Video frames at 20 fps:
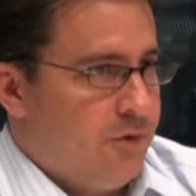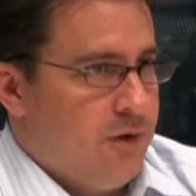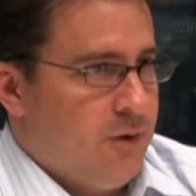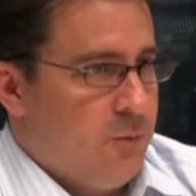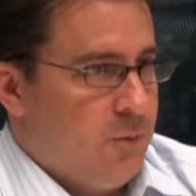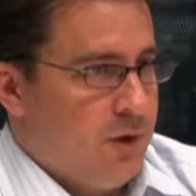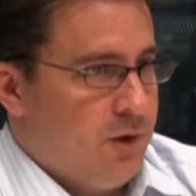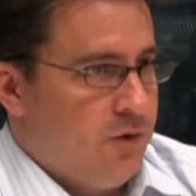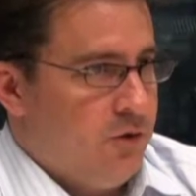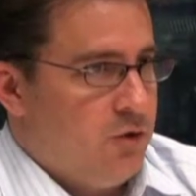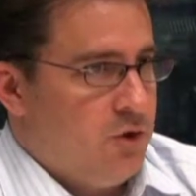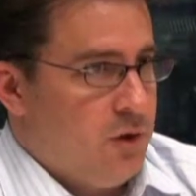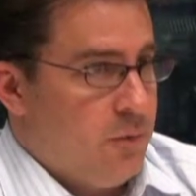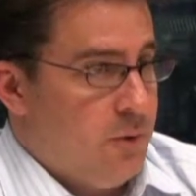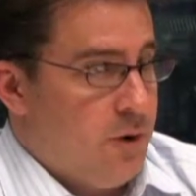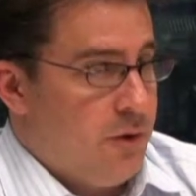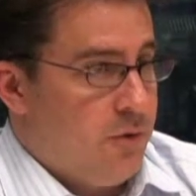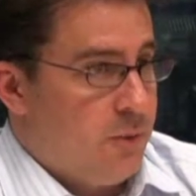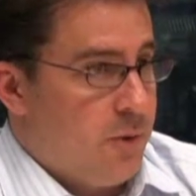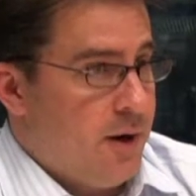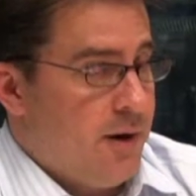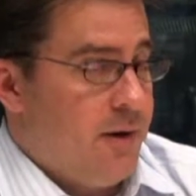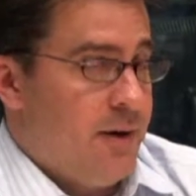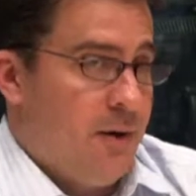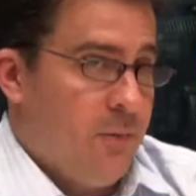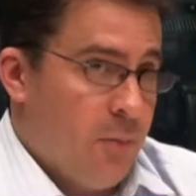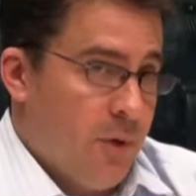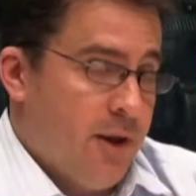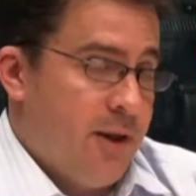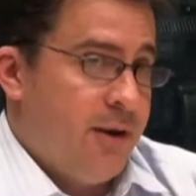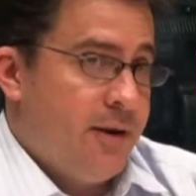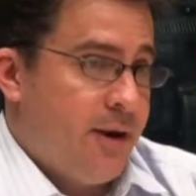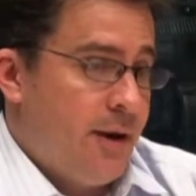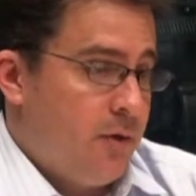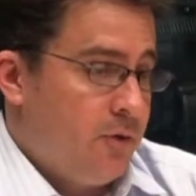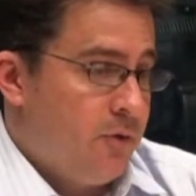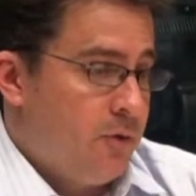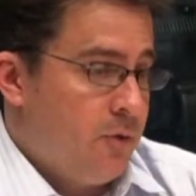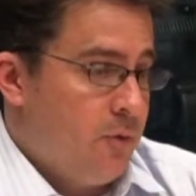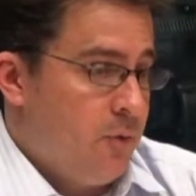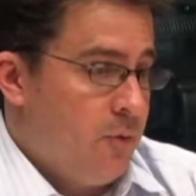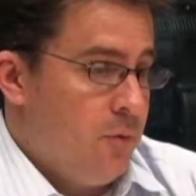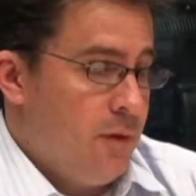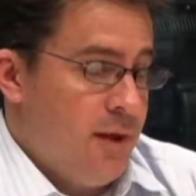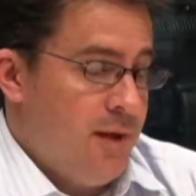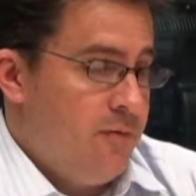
see religious liberty threatened. And we get down to